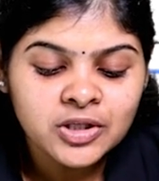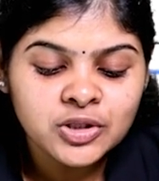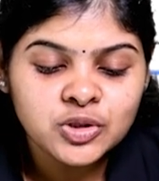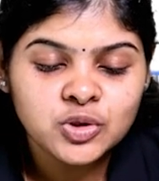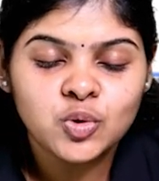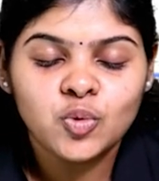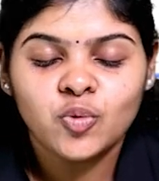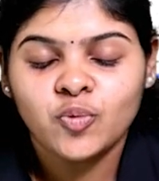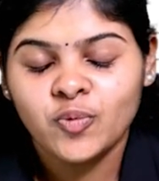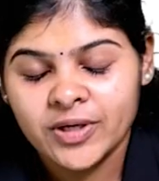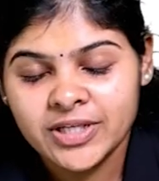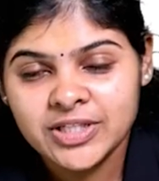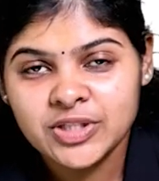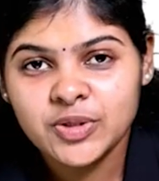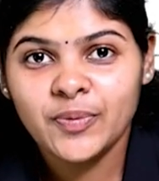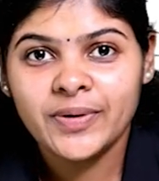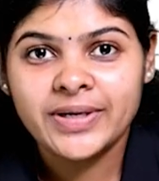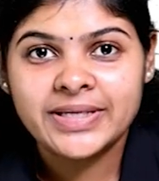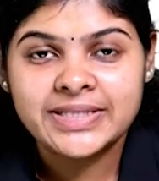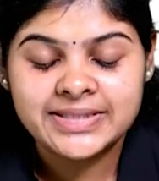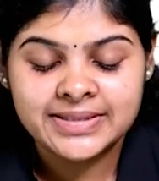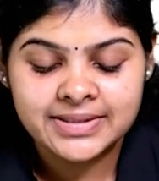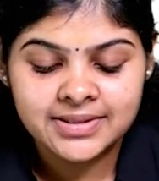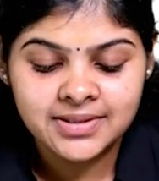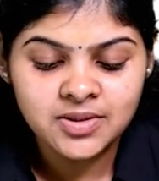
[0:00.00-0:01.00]
So first
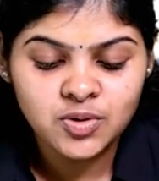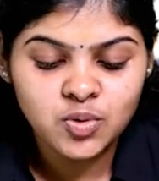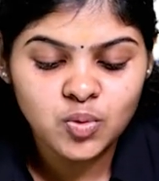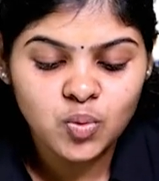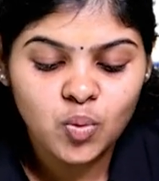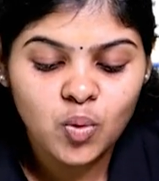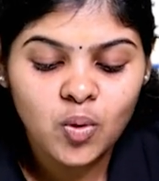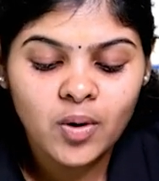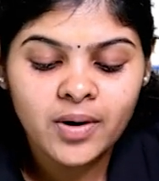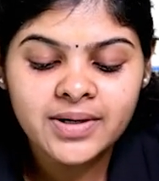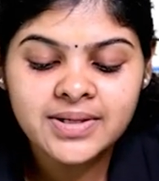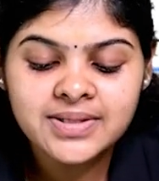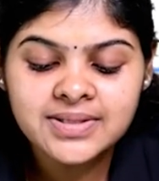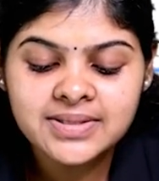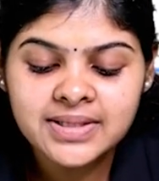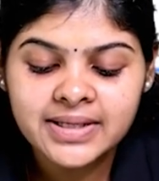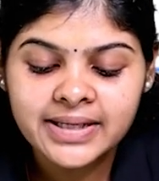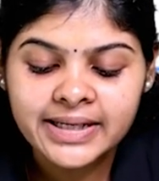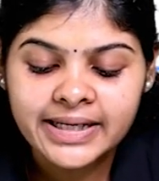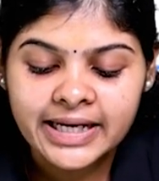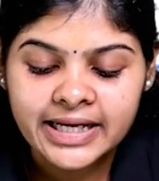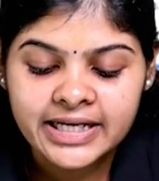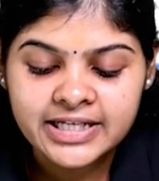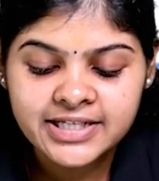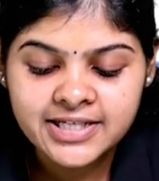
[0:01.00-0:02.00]
question, what is the
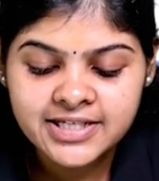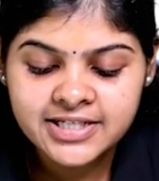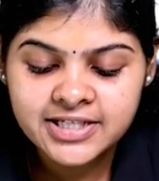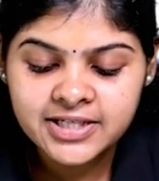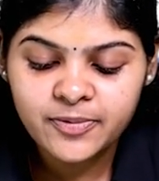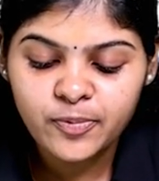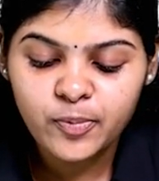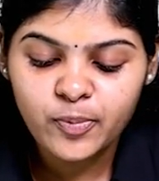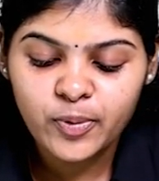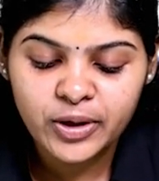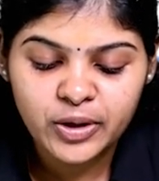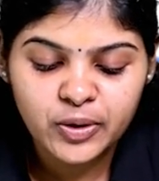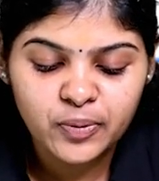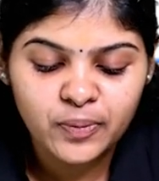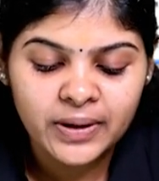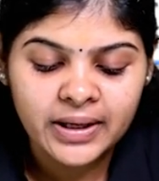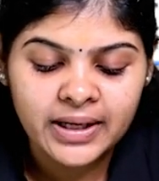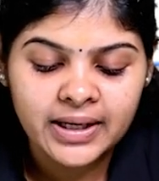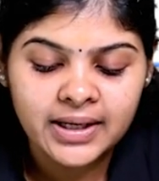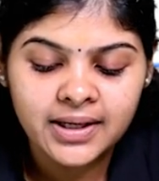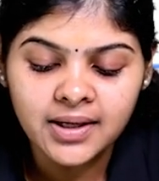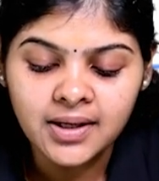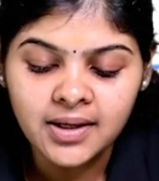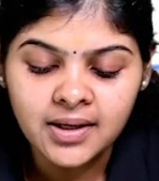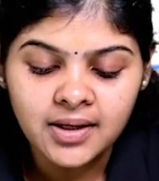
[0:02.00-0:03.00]
relationship
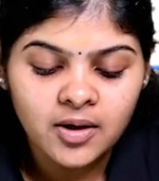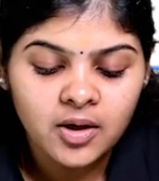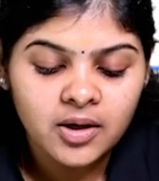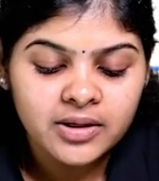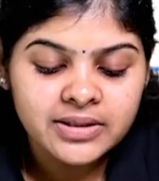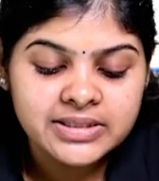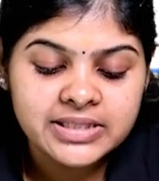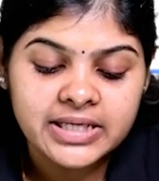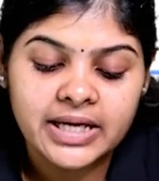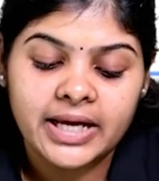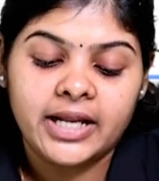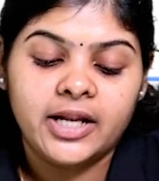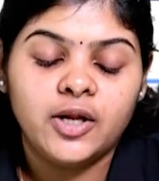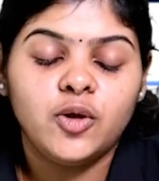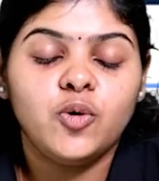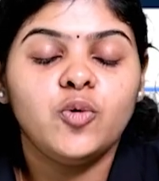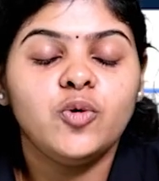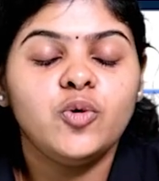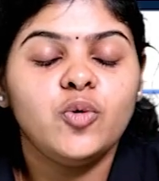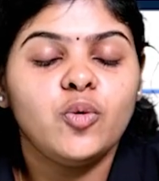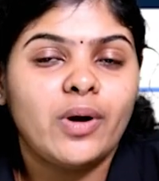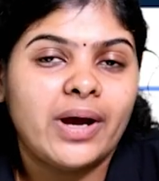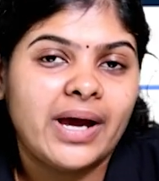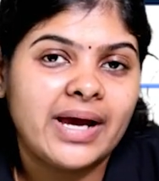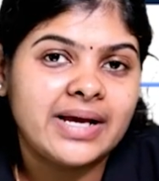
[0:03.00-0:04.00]
between
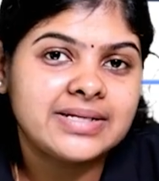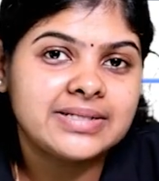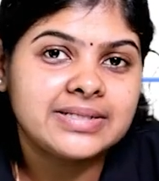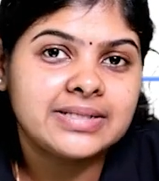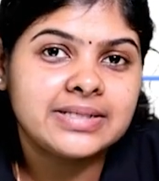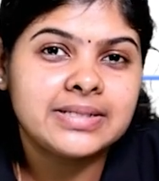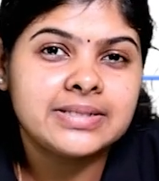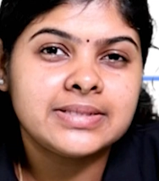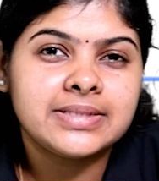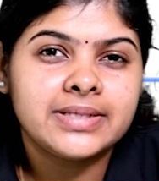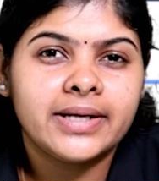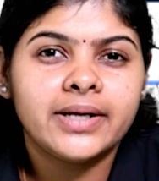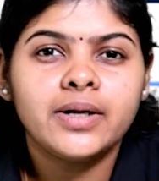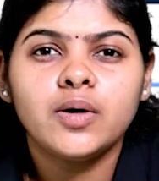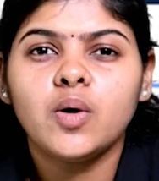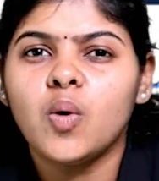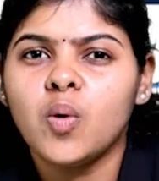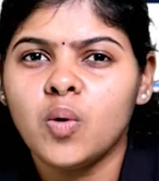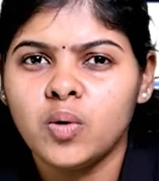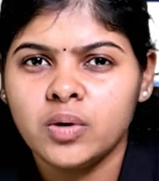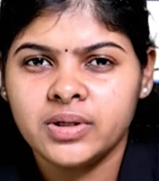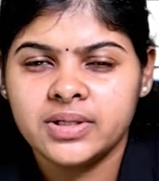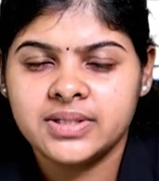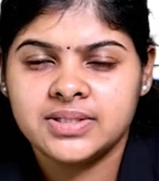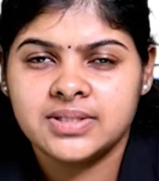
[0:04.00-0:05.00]
childhood vaccines and
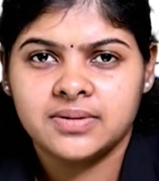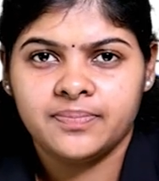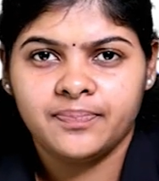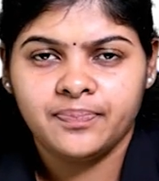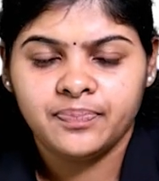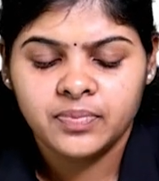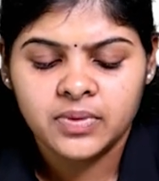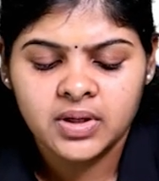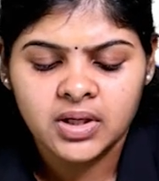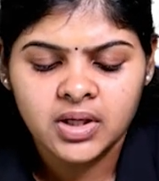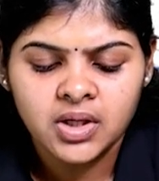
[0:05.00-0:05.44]
autism?